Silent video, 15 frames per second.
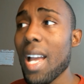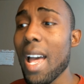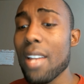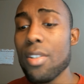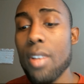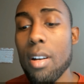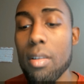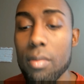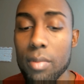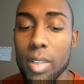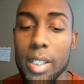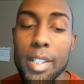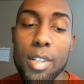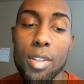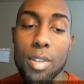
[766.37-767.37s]
I don't
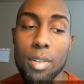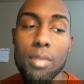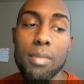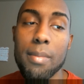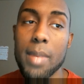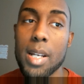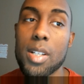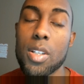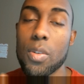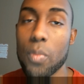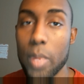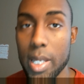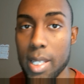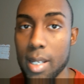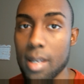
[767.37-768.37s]
really do much
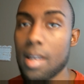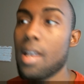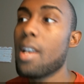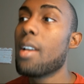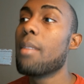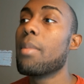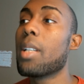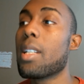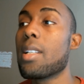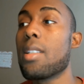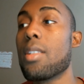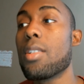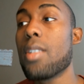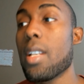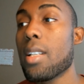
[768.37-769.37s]
with it,
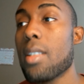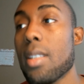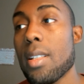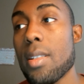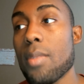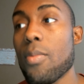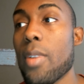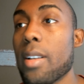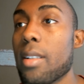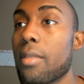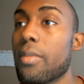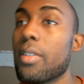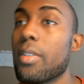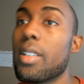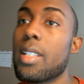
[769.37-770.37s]
because just as
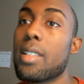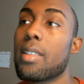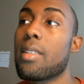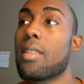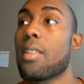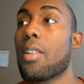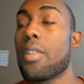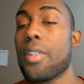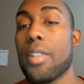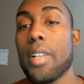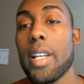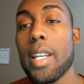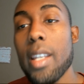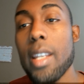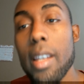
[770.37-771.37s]
wonderful as a serger
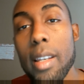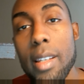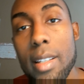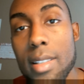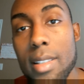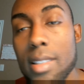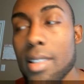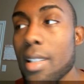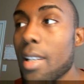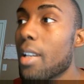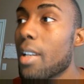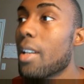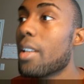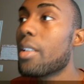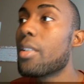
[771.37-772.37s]
is
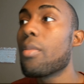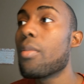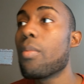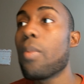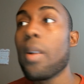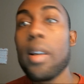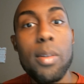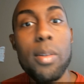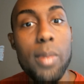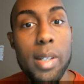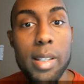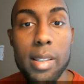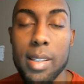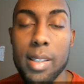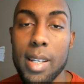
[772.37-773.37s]
to work
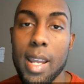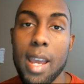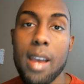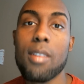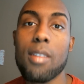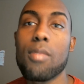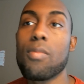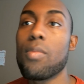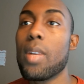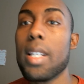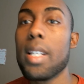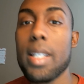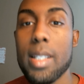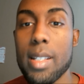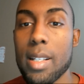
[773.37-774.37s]
with and how well
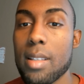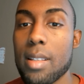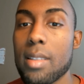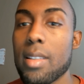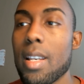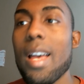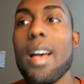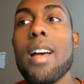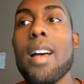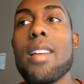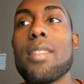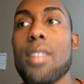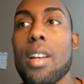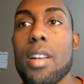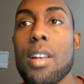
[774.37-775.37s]
it does, a
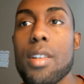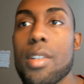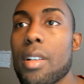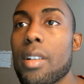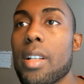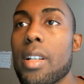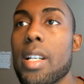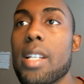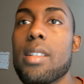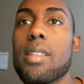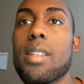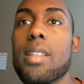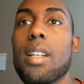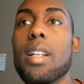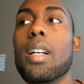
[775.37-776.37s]
serger
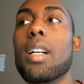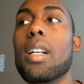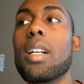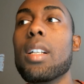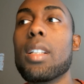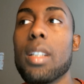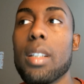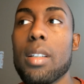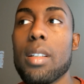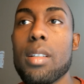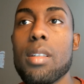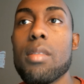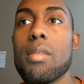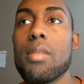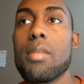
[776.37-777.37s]
is a
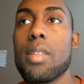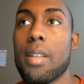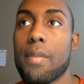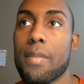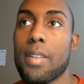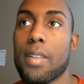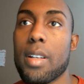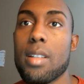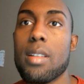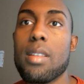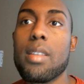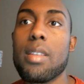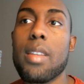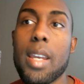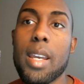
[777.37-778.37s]
little different
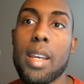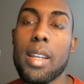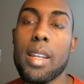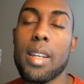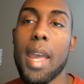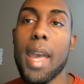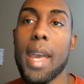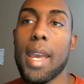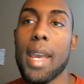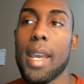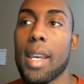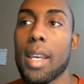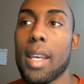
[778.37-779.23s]
than a